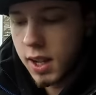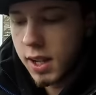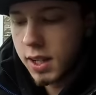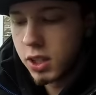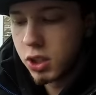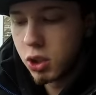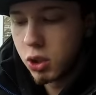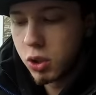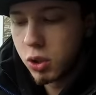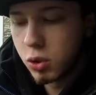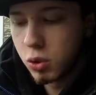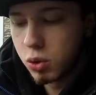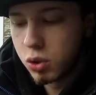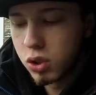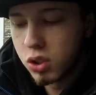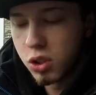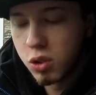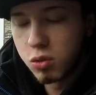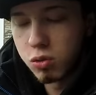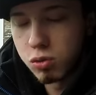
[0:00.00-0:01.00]
and you can
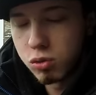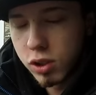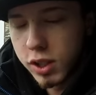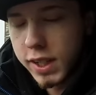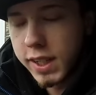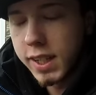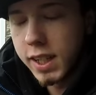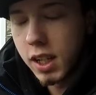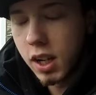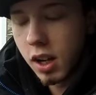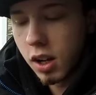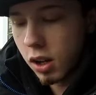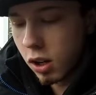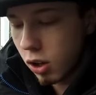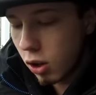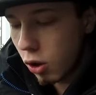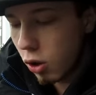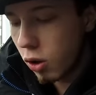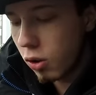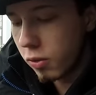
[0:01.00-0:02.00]
also do really a
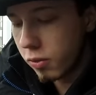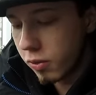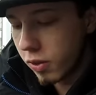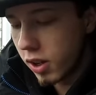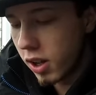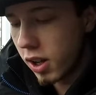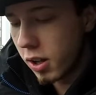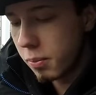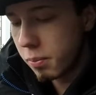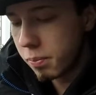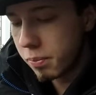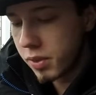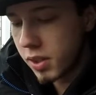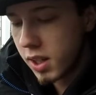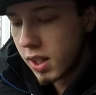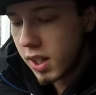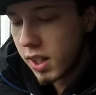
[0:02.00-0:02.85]
lot of um,